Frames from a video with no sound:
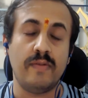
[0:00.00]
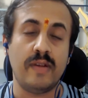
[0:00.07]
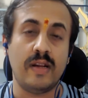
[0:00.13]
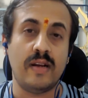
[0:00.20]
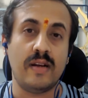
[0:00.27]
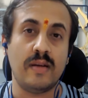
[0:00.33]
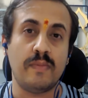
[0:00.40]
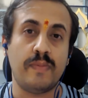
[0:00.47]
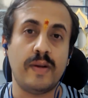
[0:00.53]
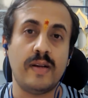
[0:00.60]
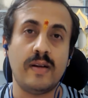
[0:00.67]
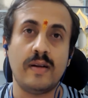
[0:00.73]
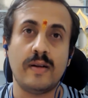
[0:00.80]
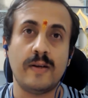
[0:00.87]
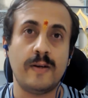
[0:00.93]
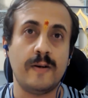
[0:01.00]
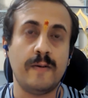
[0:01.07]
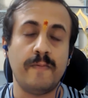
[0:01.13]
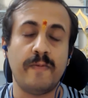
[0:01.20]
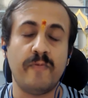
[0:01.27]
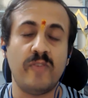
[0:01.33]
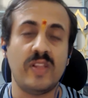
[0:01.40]
We will end up and
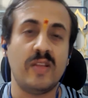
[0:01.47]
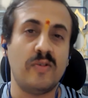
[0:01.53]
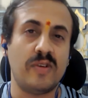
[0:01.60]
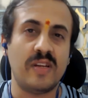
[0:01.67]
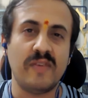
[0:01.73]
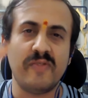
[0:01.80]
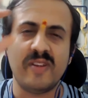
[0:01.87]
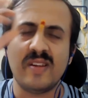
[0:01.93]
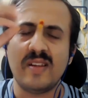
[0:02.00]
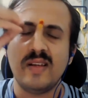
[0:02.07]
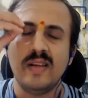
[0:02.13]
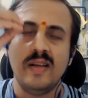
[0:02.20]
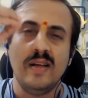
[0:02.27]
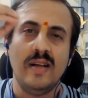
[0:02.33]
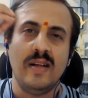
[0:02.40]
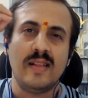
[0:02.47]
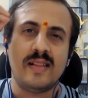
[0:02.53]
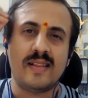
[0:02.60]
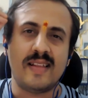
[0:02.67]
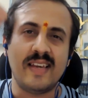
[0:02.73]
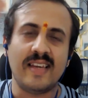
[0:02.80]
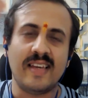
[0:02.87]
without even
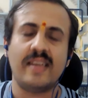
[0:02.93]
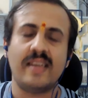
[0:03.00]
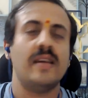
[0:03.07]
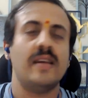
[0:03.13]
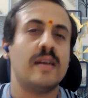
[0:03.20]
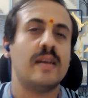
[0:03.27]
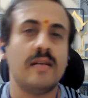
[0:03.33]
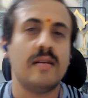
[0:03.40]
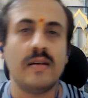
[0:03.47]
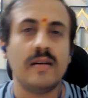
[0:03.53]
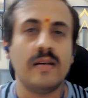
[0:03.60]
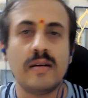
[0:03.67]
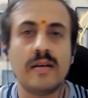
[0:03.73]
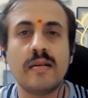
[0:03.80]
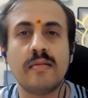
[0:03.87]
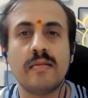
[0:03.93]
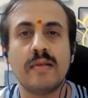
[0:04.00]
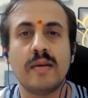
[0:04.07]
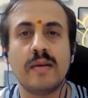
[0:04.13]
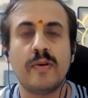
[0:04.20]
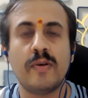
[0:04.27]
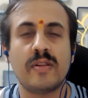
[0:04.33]
thinking
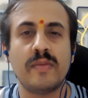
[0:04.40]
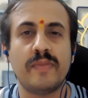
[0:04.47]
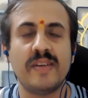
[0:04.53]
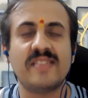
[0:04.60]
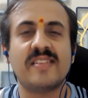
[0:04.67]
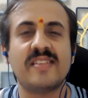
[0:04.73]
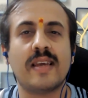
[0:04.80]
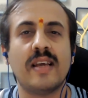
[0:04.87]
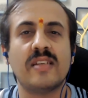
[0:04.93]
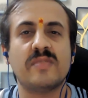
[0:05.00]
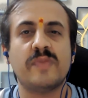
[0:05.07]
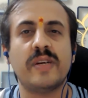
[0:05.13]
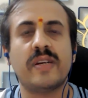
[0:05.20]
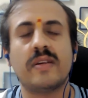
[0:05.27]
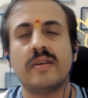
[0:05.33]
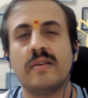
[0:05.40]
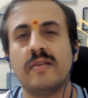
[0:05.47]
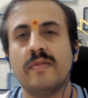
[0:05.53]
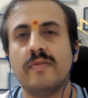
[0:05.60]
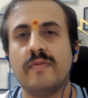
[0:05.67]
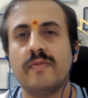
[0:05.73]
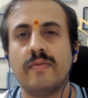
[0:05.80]
about the basic aspect,
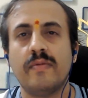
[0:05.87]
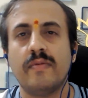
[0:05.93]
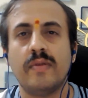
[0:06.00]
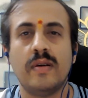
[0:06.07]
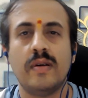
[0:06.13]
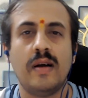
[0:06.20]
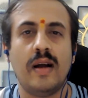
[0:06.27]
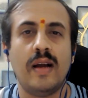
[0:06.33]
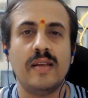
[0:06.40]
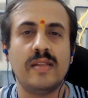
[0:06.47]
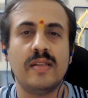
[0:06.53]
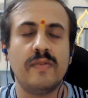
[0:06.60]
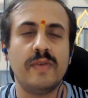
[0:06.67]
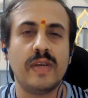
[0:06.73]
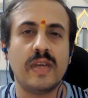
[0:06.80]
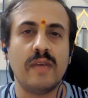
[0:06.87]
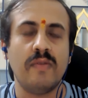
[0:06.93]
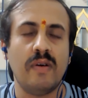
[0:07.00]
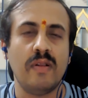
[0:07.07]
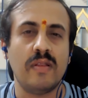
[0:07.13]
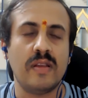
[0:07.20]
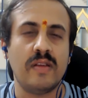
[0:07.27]
either we give
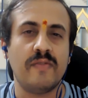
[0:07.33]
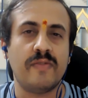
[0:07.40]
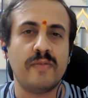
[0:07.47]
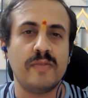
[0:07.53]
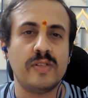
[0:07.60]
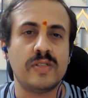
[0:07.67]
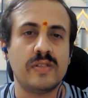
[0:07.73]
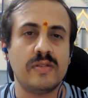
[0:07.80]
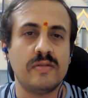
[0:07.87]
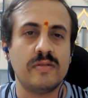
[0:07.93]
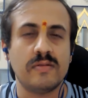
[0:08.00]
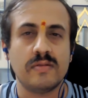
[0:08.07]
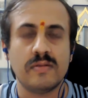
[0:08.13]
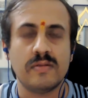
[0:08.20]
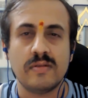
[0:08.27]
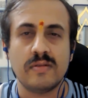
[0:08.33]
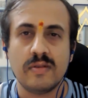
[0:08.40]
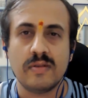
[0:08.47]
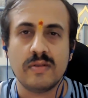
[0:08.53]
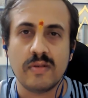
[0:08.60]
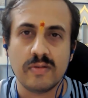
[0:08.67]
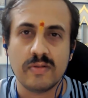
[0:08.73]
all the information,
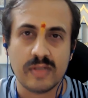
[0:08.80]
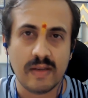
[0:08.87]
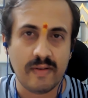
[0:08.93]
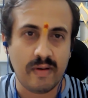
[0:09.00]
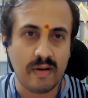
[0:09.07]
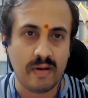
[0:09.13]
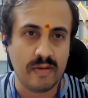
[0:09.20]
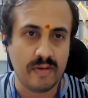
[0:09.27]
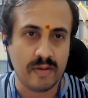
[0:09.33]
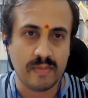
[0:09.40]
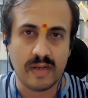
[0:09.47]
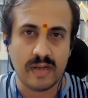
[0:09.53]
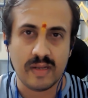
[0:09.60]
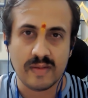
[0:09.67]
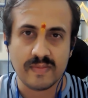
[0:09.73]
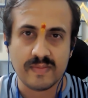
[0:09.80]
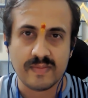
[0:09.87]
you lose all your money.